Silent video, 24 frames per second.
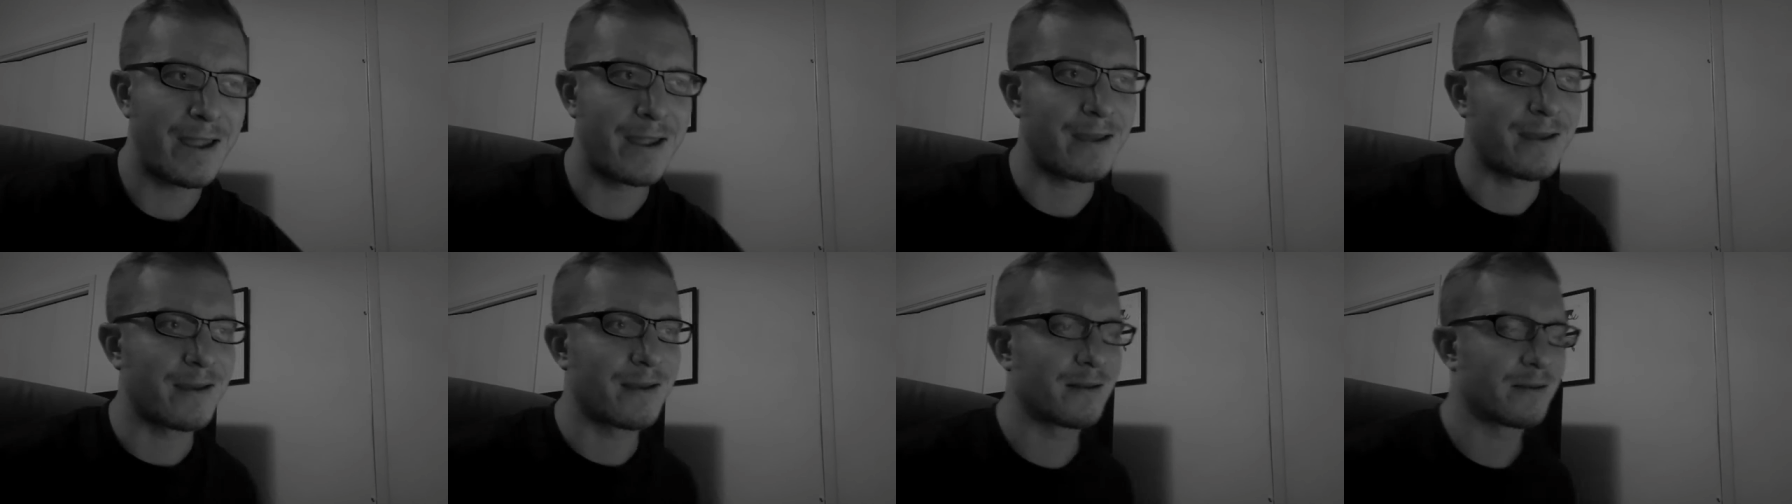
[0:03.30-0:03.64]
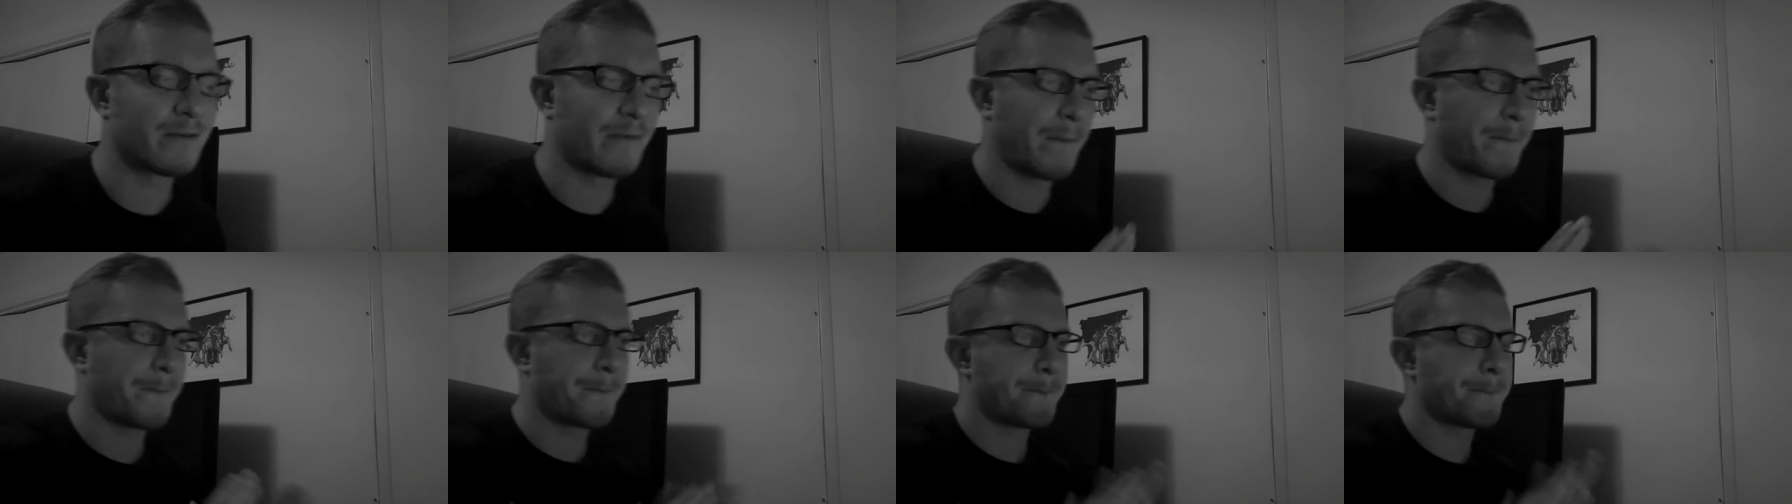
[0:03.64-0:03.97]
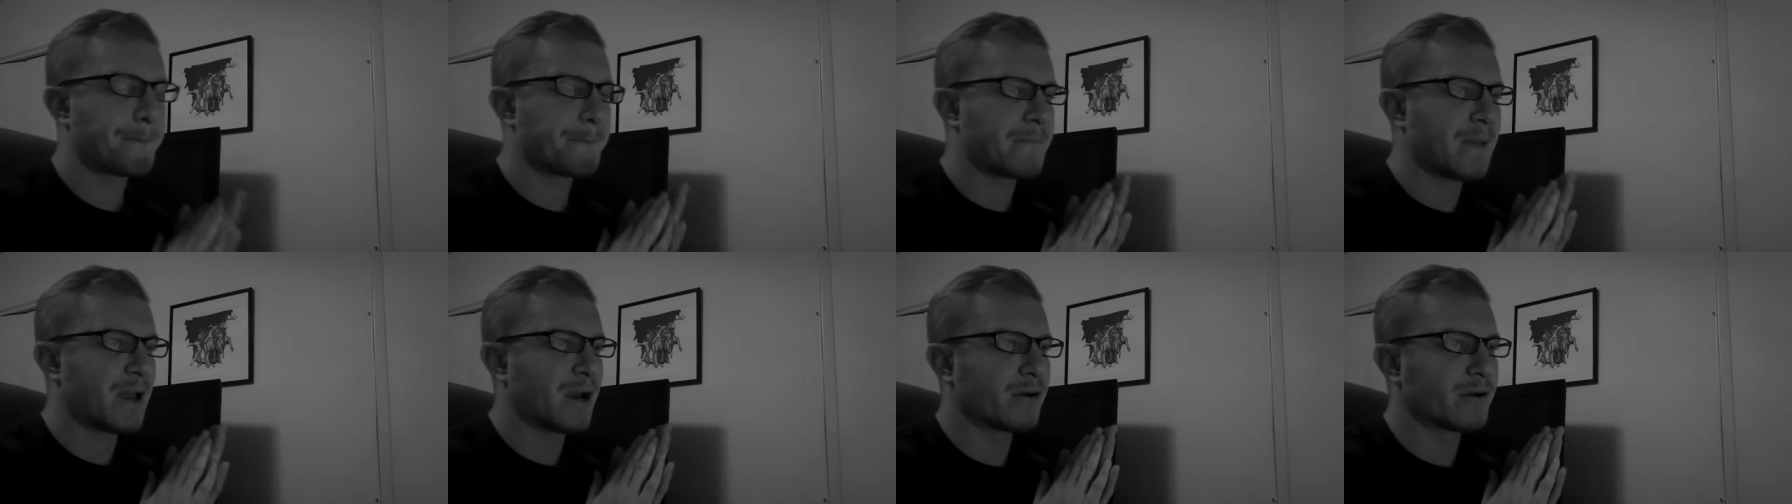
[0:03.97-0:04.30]
Hey,
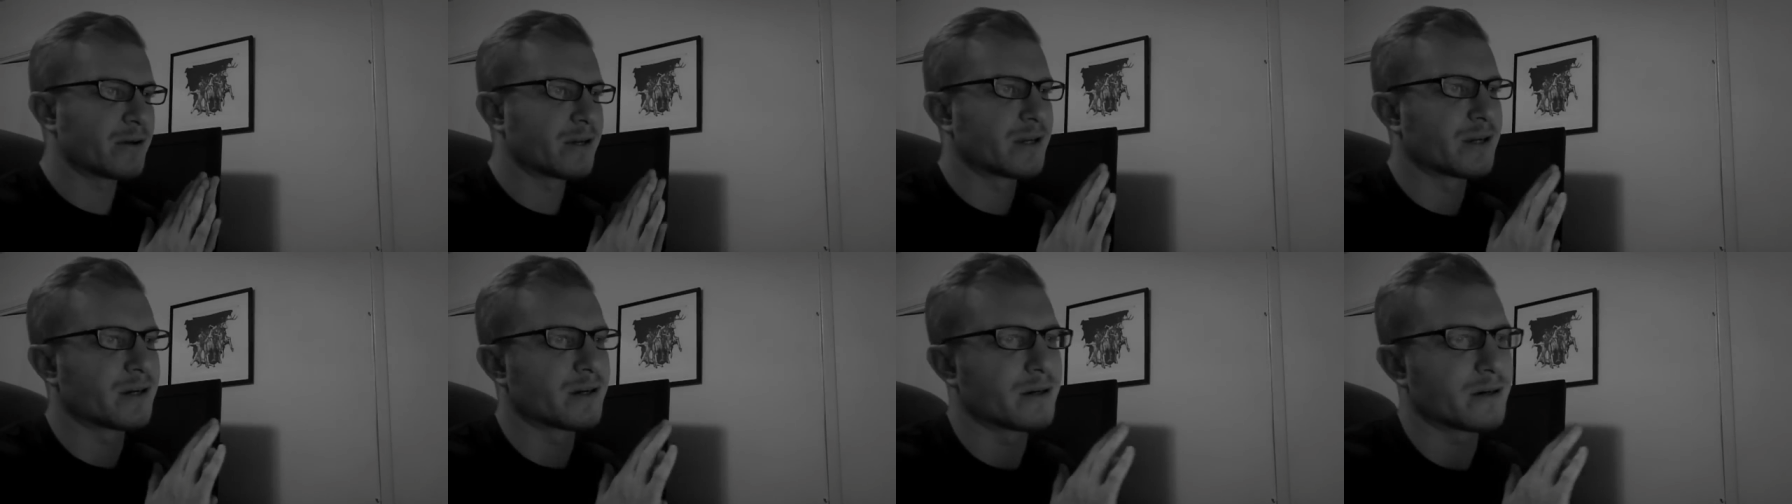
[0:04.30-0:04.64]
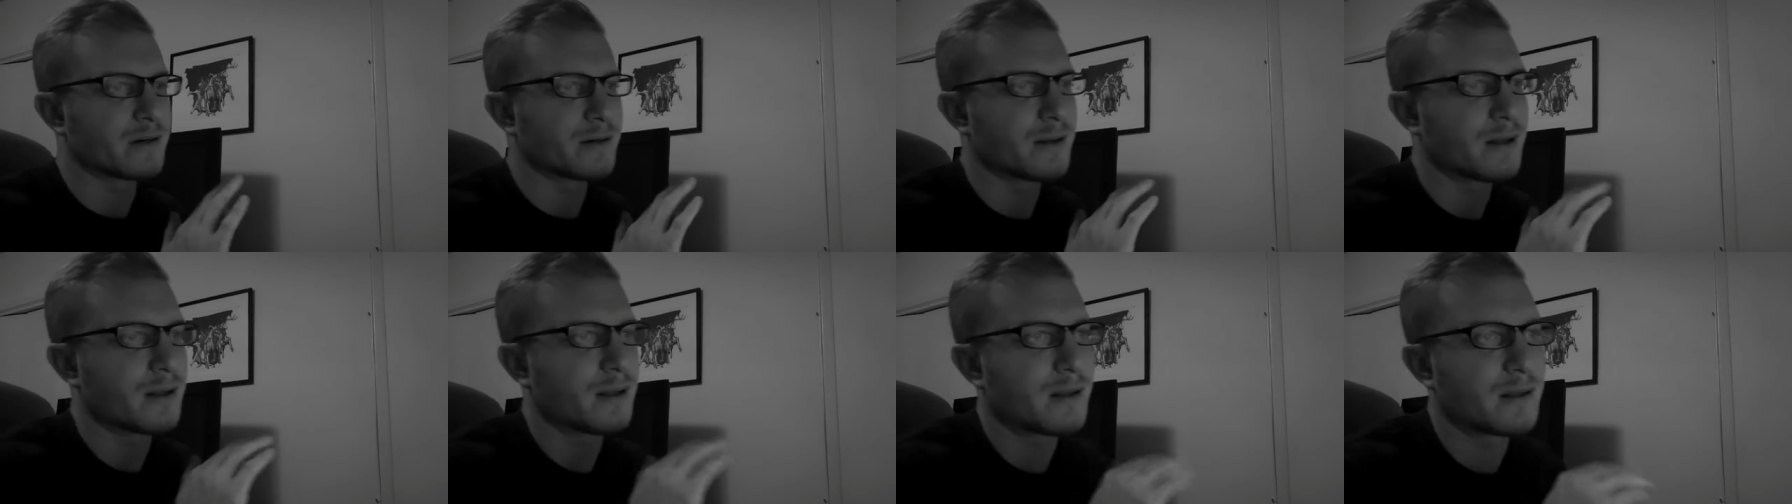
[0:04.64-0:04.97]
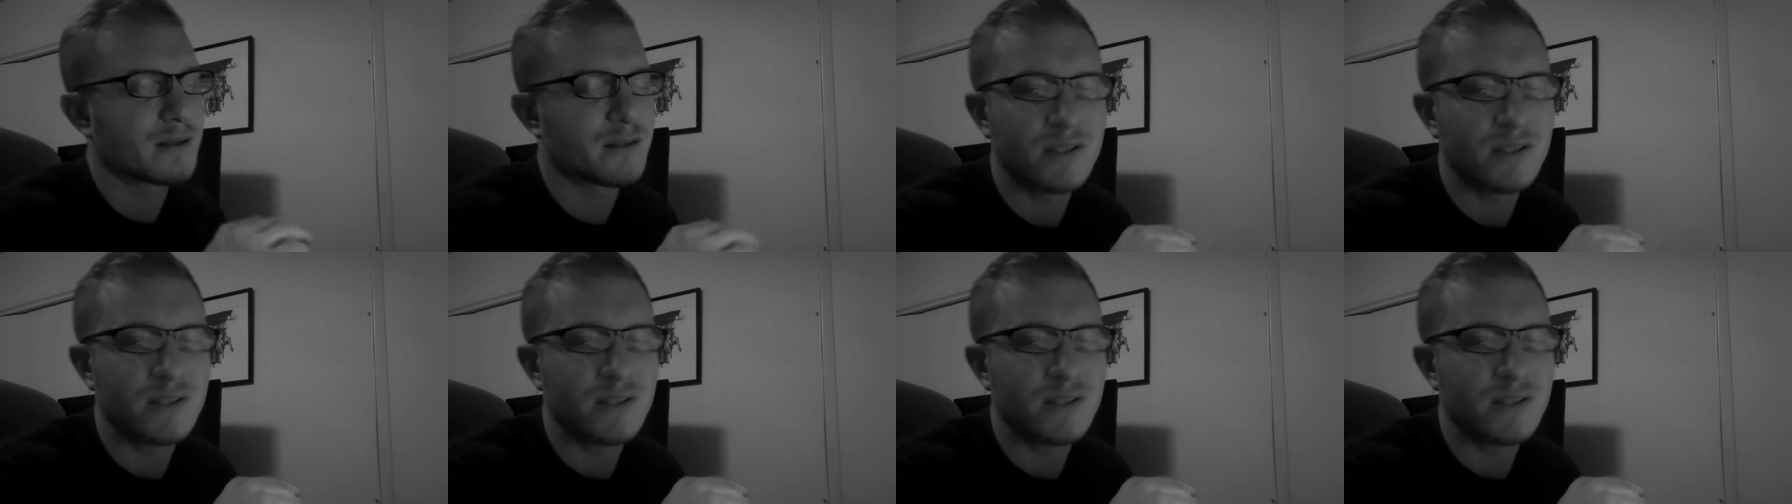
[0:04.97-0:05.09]
Aaron here.